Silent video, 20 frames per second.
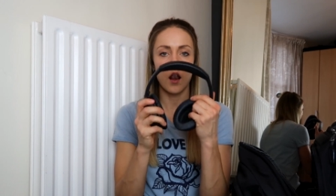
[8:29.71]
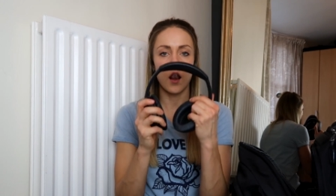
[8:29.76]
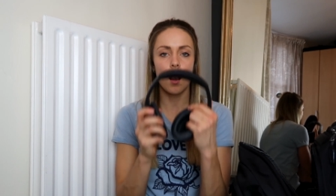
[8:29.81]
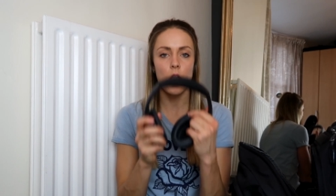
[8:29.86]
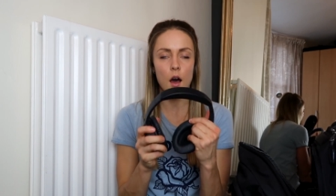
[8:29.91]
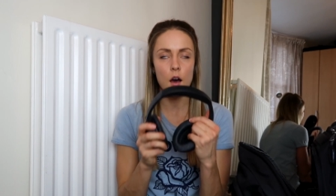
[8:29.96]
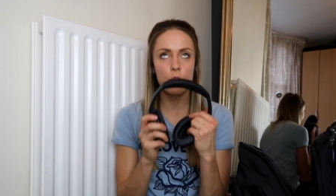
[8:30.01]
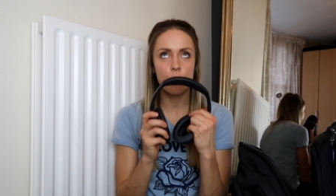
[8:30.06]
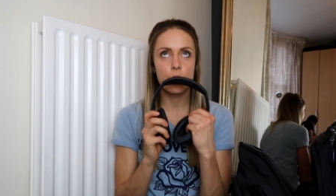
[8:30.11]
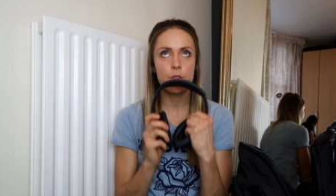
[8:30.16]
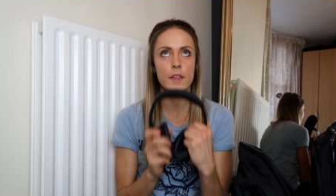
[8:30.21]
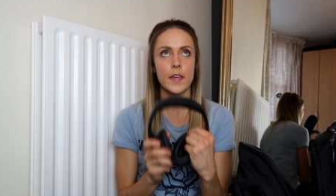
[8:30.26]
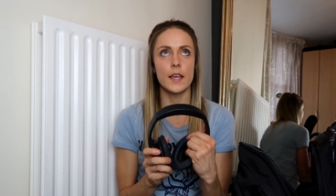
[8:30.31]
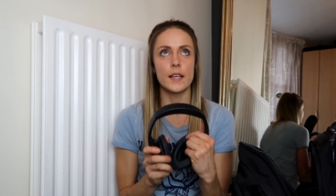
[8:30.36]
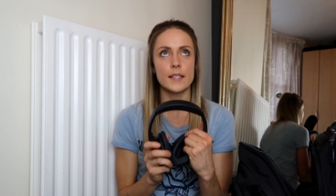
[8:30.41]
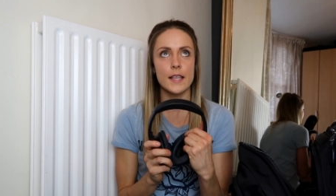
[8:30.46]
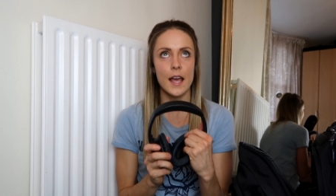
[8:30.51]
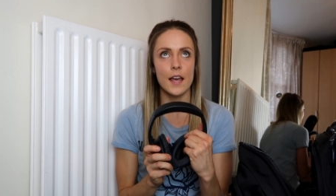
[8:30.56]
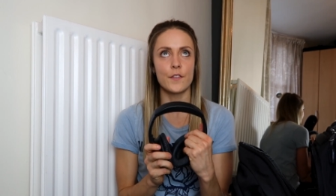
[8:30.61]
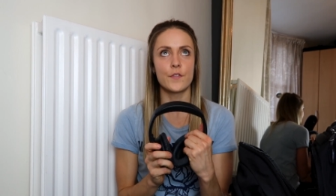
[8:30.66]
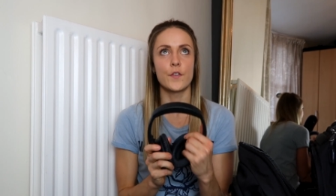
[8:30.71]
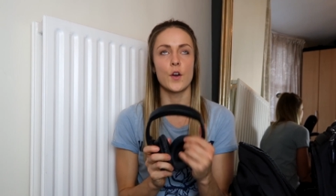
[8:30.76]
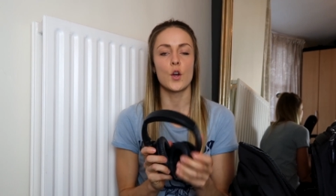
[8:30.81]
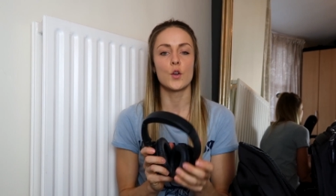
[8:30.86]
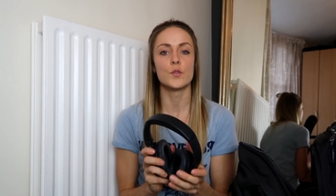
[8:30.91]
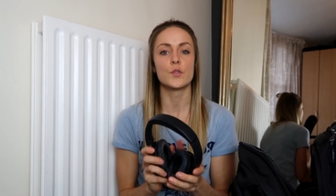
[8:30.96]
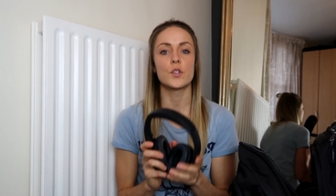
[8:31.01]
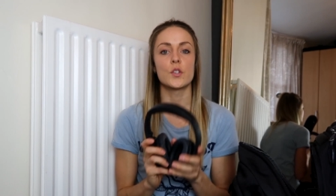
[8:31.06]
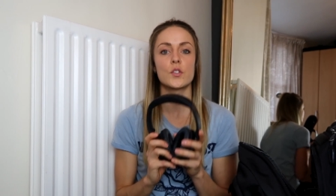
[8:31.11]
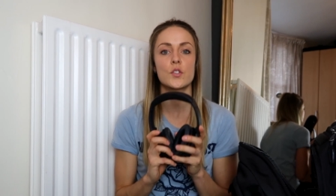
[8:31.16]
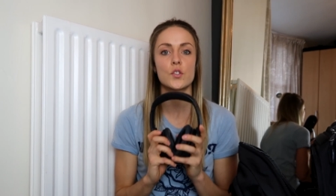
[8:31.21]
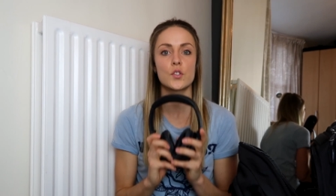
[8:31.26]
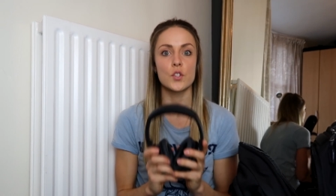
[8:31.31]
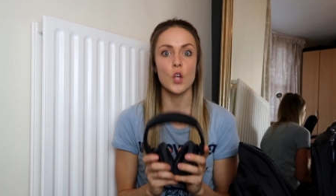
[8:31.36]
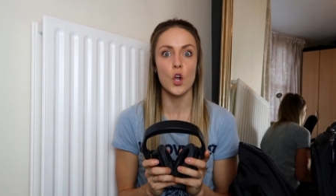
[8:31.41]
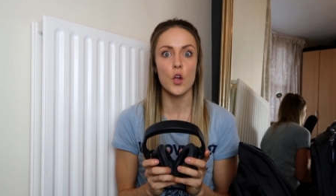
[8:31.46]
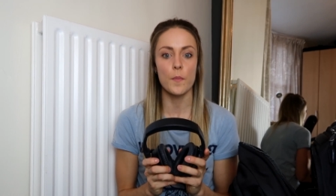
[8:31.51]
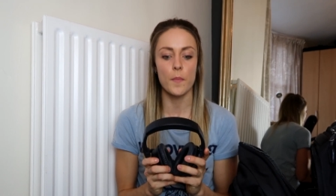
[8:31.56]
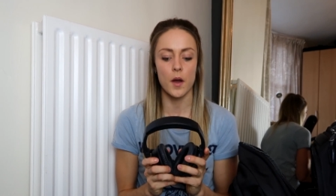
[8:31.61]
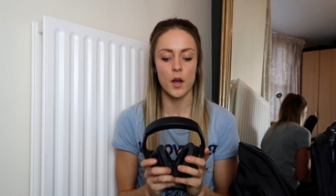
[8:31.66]
love these headphones
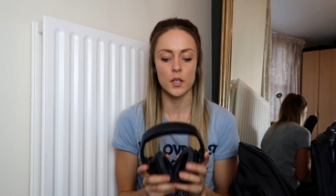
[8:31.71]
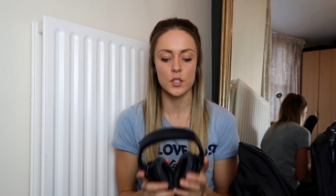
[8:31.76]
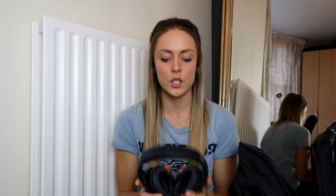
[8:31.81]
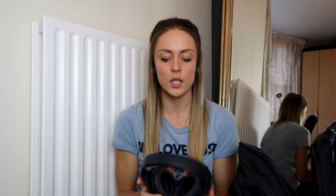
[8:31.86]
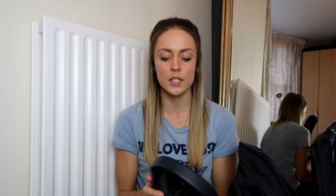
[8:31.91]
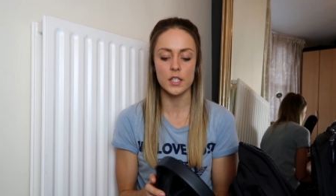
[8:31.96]
so much,